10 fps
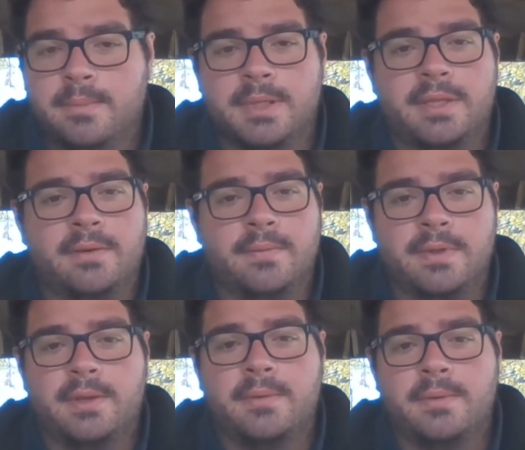But they're
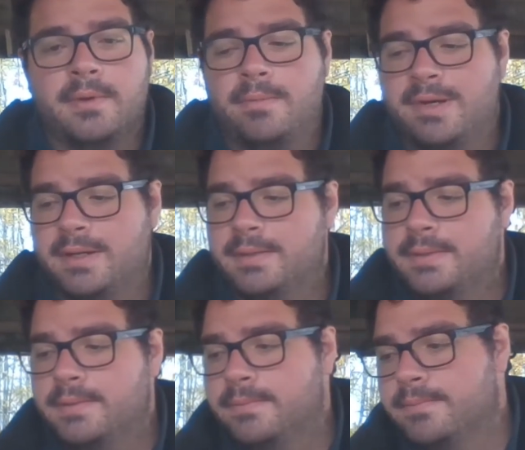really cool little
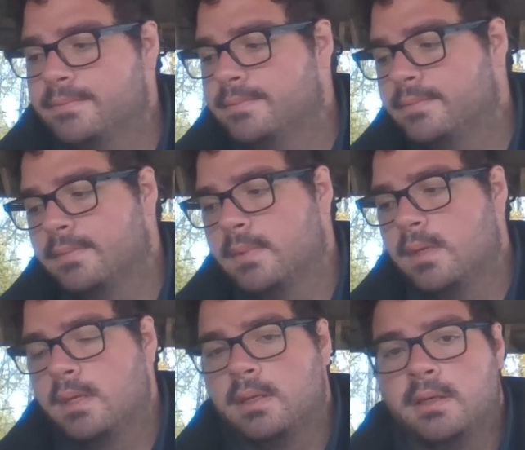bugs.
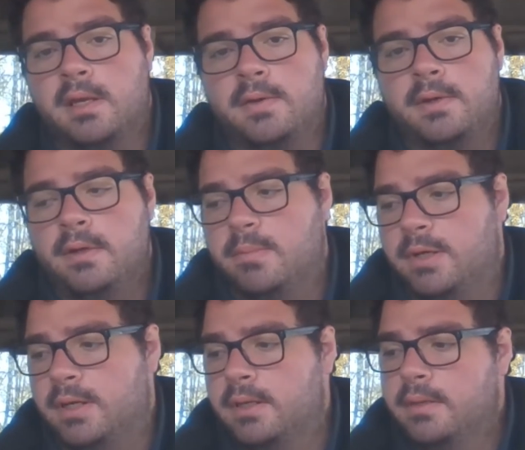Now another
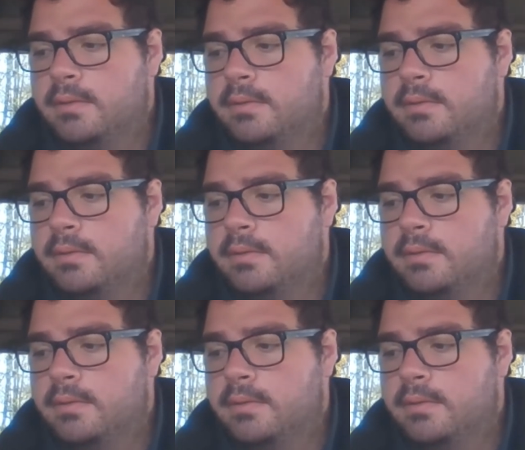bug